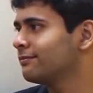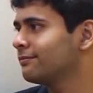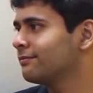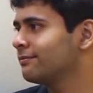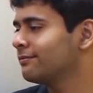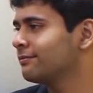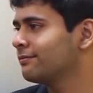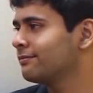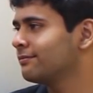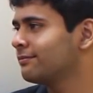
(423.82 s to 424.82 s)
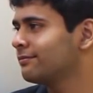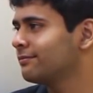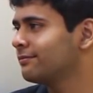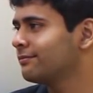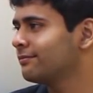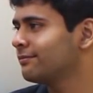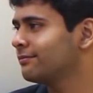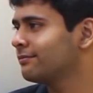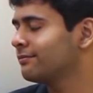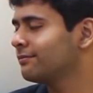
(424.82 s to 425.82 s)

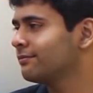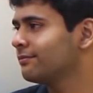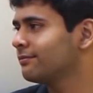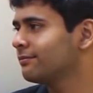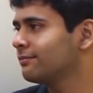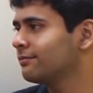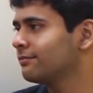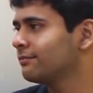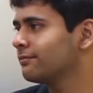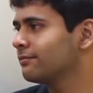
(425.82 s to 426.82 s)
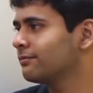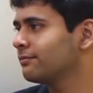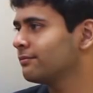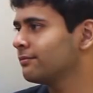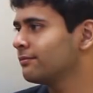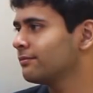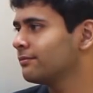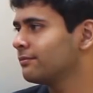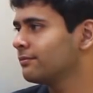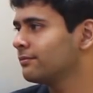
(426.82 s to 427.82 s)

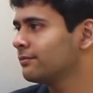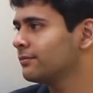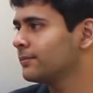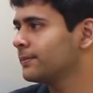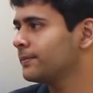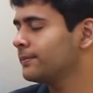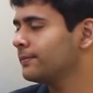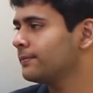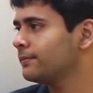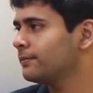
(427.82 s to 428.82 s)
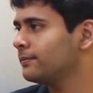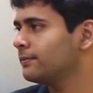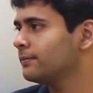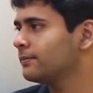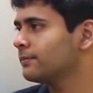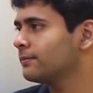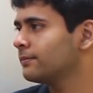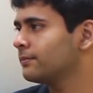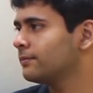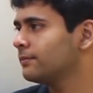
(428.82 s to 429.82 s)

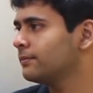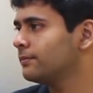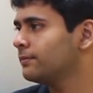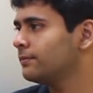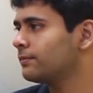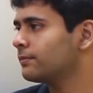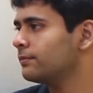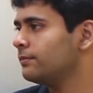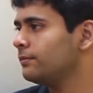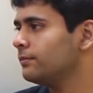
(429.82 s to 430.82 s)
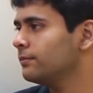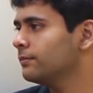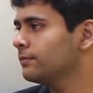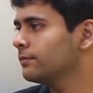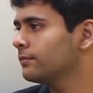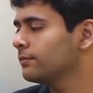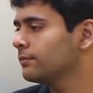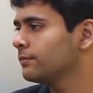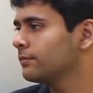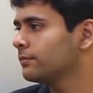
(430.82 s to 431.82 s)

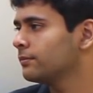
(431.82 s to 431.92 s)
[no speech]